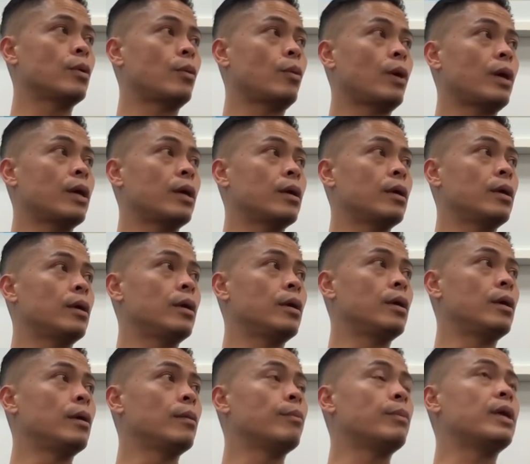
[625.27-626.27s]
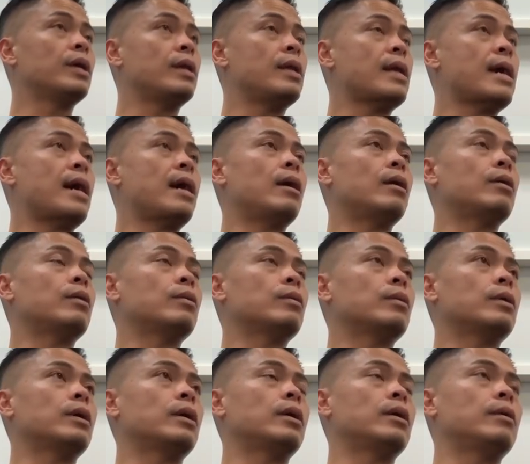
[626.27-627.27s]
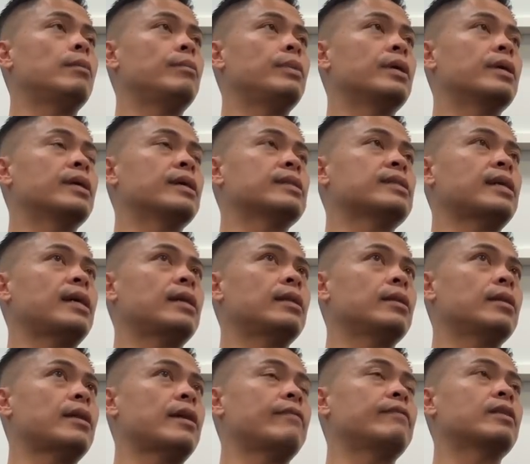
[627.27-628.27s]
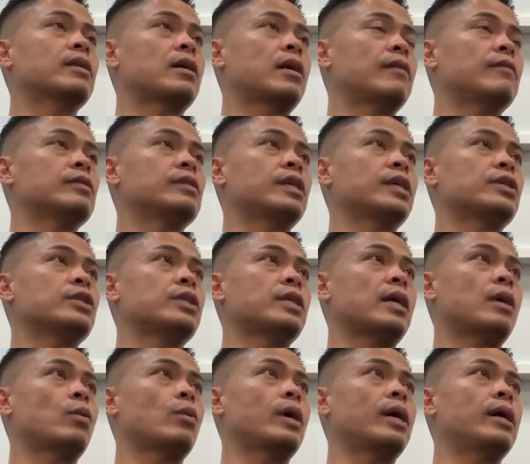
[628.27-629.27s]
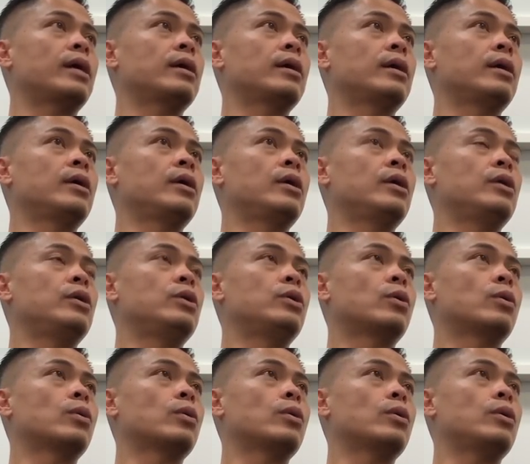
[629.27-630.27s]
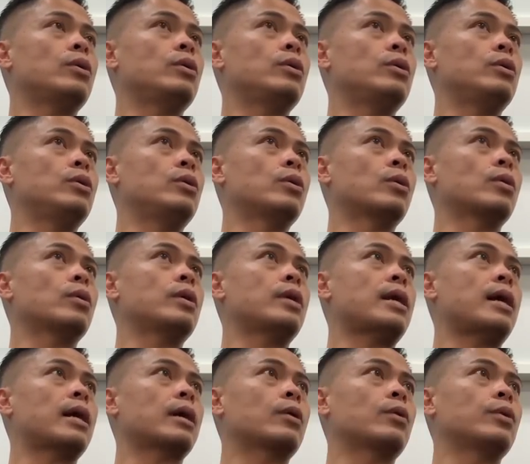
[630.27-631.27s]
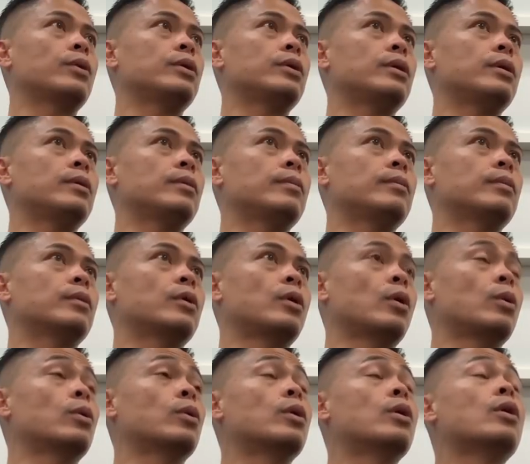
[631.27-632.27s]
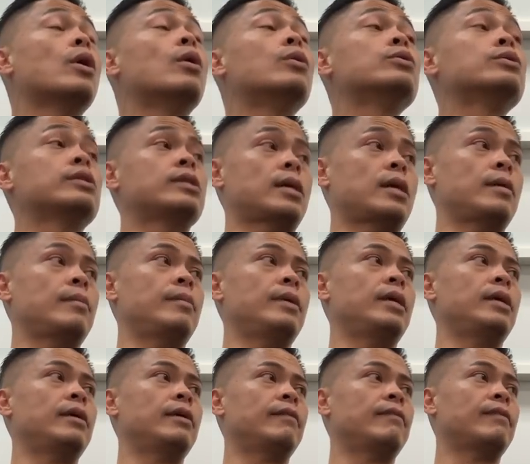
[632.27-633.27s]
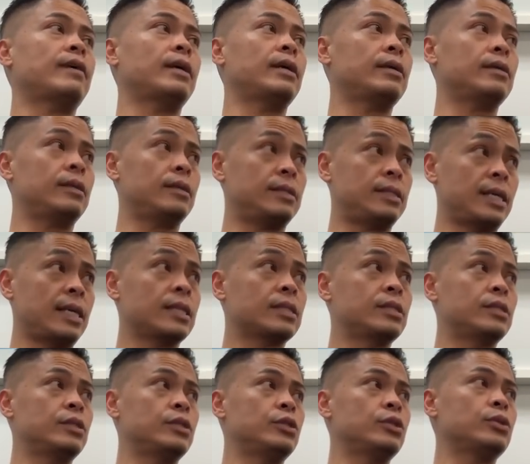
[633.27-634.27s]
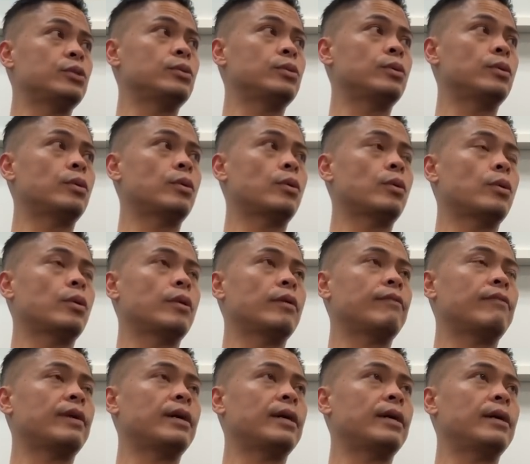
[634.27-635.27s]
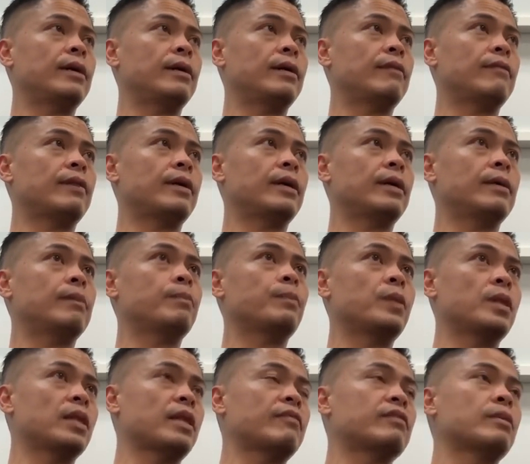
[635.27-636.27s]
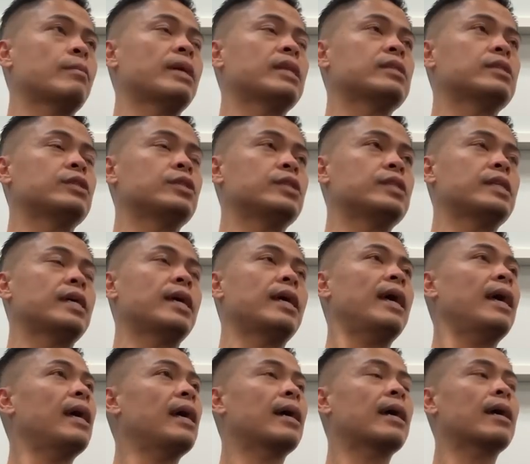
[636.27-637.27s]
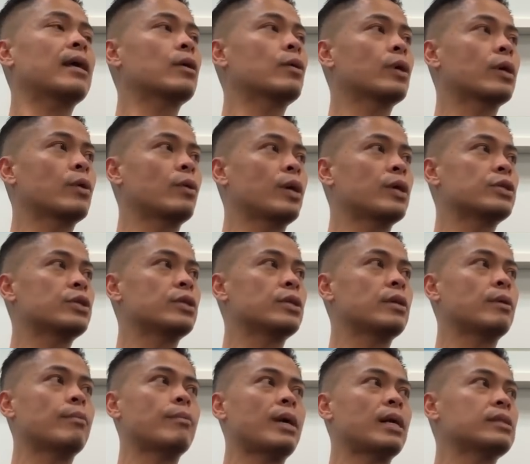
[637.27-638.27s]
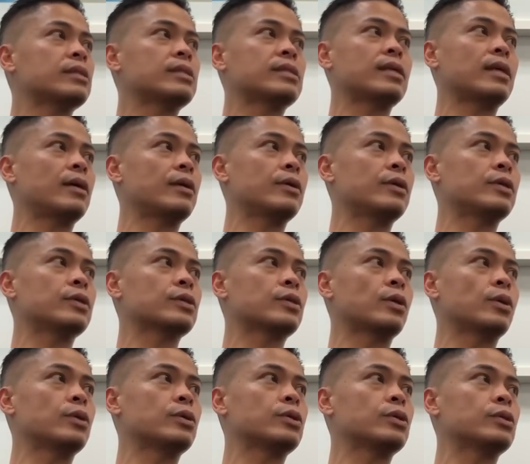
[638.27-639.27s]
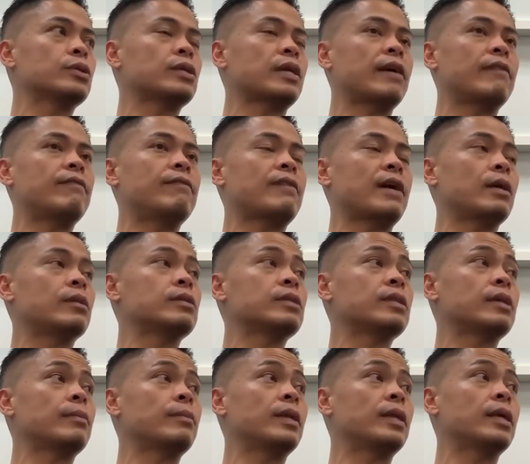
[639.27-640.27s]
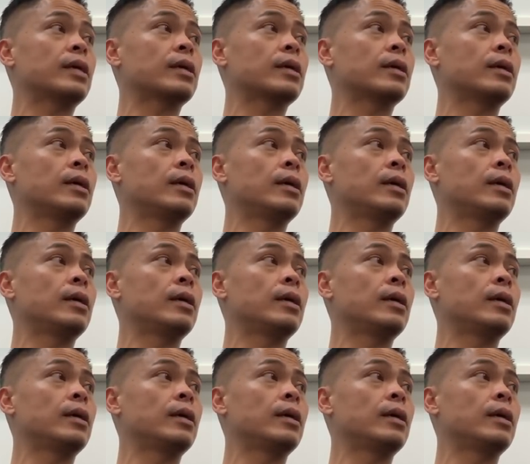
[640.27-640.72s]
right? Yeah. But now, um, because I left the conversation that way, mm-hmm. you're you're not going to go ghost on me if I texted you or if I if I left a message and say, "Hey, I got a quick question. I'm about to send out your disclosures. I found something.